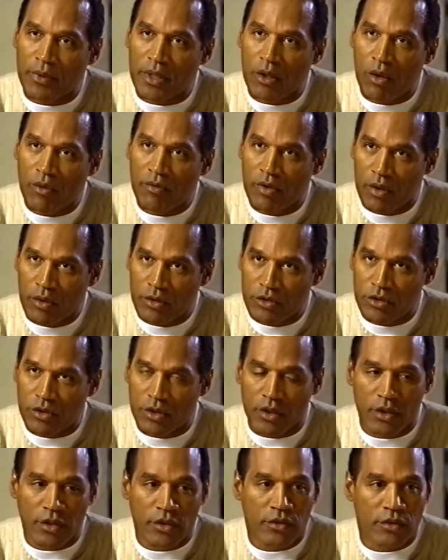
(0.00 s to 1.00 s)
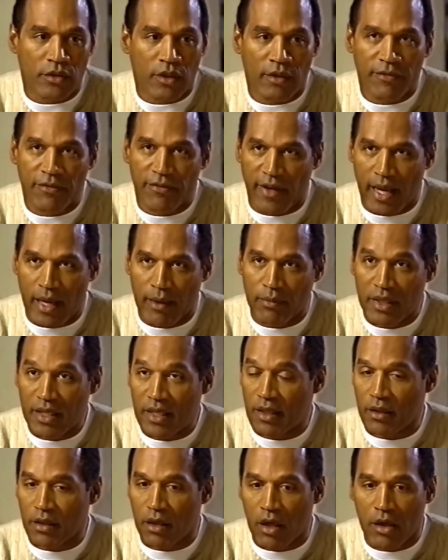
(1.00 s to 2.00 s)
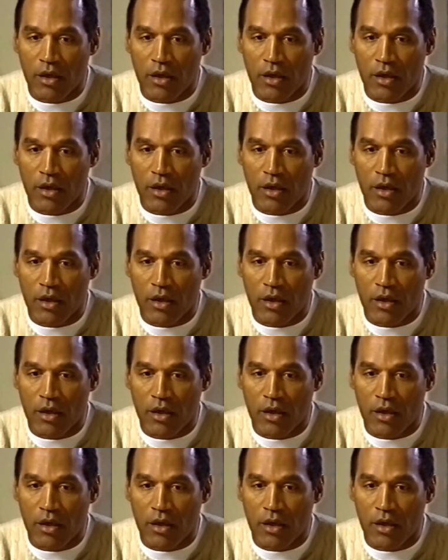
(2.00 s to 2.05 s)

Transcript: Simpson's journey to fame began in